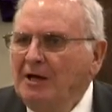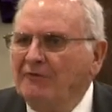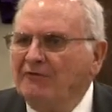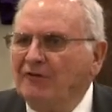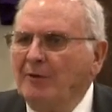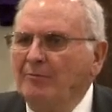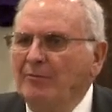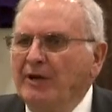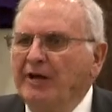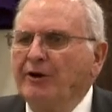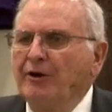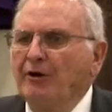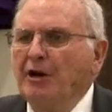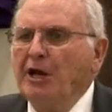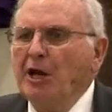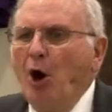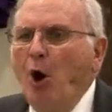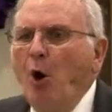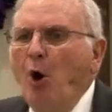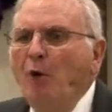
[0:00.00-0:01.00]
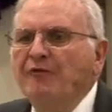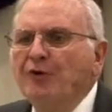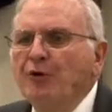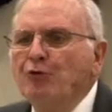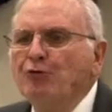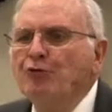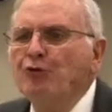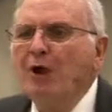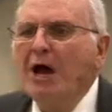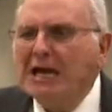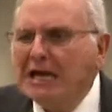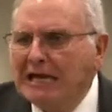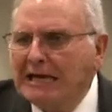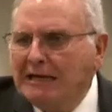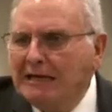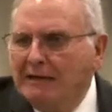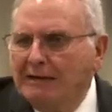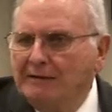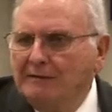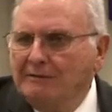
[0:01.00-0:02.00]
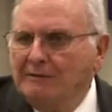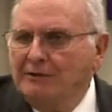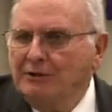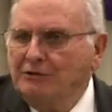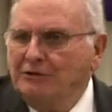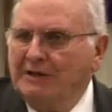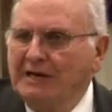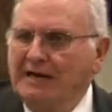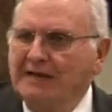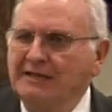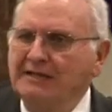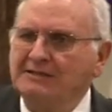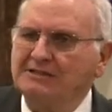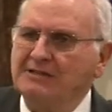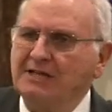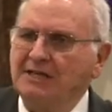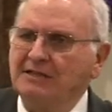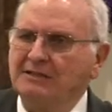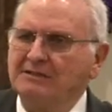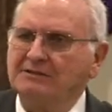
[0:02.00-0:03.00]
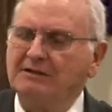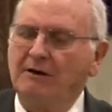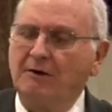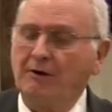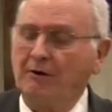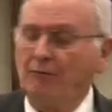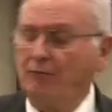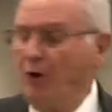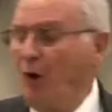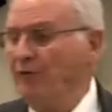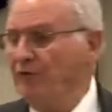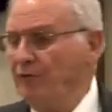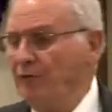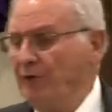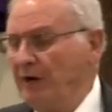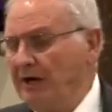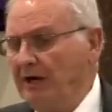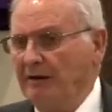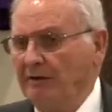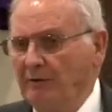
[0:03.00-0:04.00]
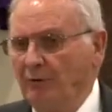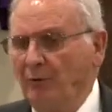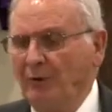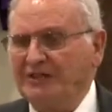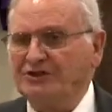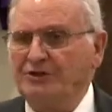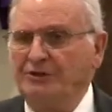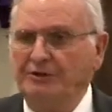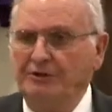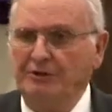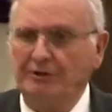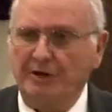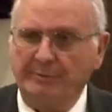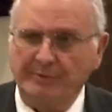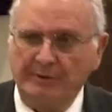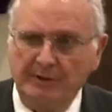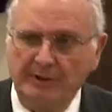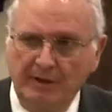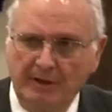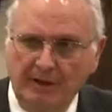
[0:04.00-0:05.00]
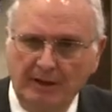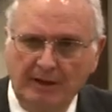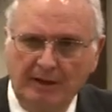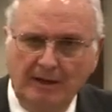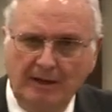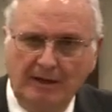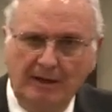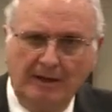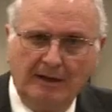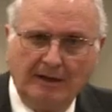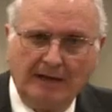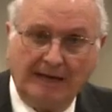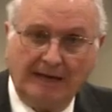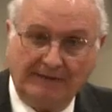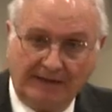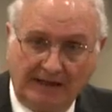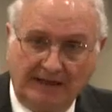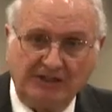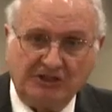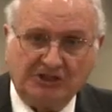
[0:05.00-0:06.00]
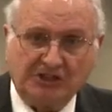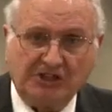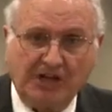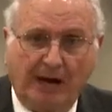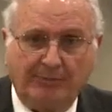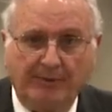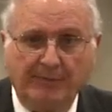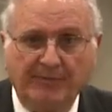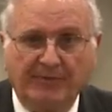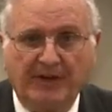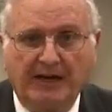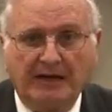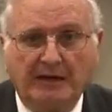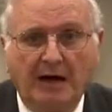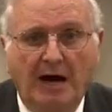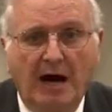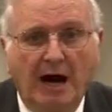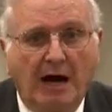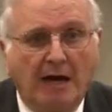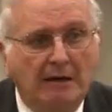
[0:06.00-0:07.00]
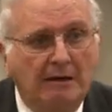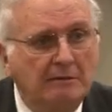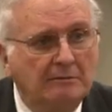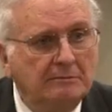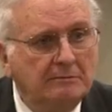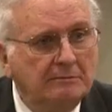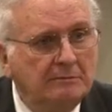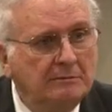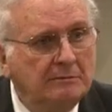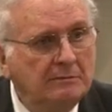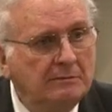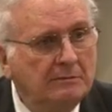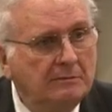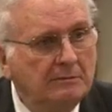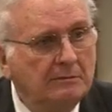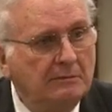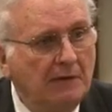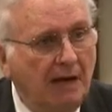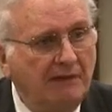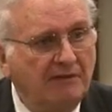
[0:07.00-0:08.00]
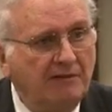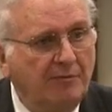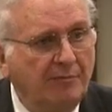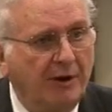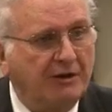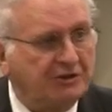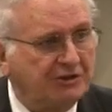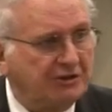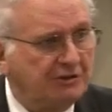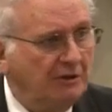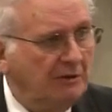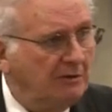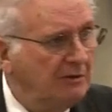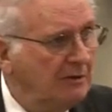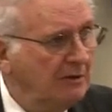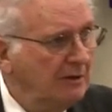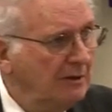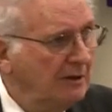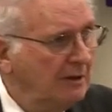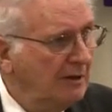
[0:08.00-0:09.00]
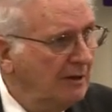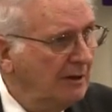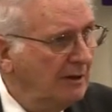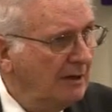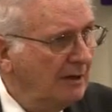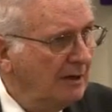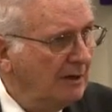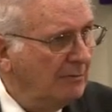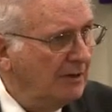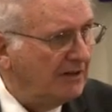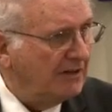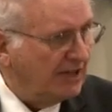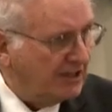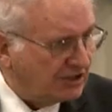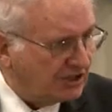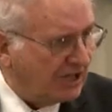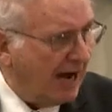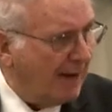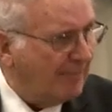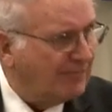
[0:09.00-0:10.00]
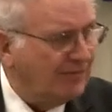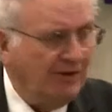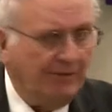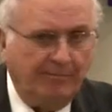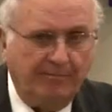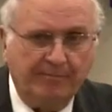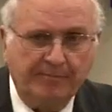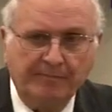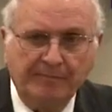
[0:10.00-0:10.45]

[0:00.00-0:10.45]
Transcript: from literally overrunning the United States or overrunning Western Europe. And they did stop them, thank God. Nothing personal, but they stopped them.